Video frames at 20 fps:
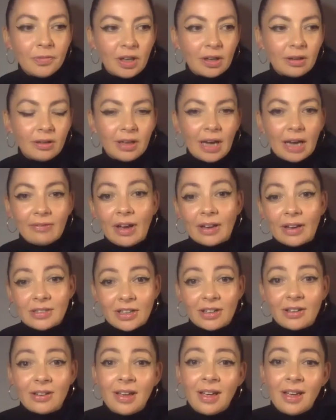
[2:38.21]
you kind of have
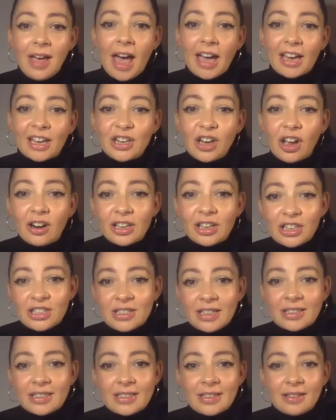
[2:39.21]
to acknowledge
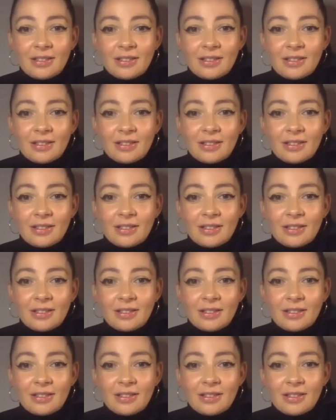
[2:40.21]
that